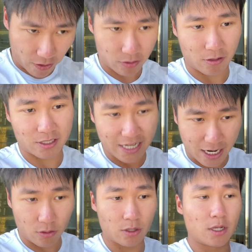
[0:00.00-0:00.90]
video starts
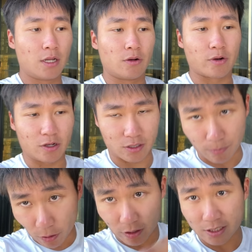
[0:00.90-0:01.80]
now. We are gonna do some
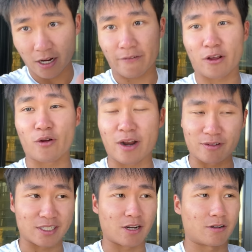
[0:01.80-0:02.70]
poker stuff. We're gonna go
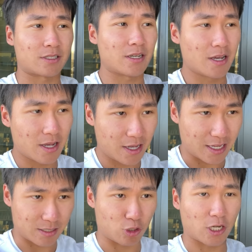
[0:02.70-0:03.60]
downstairs,
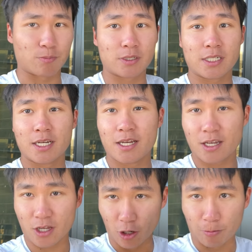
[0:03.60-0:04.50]
get some chips,
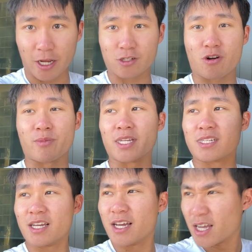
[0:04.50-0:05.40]
go play a
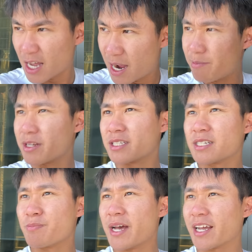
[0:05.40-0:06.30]
tournament. I'm gonna
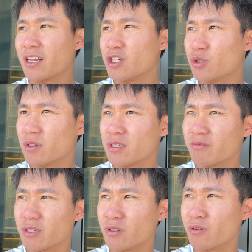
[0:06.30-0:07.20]
sit back and enjoy this
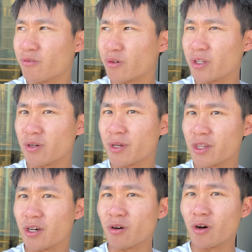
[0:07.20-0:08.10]
view for a little bit
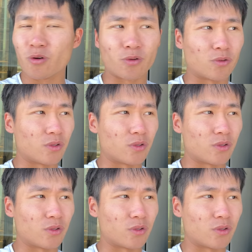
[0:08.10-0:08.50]
though. Holy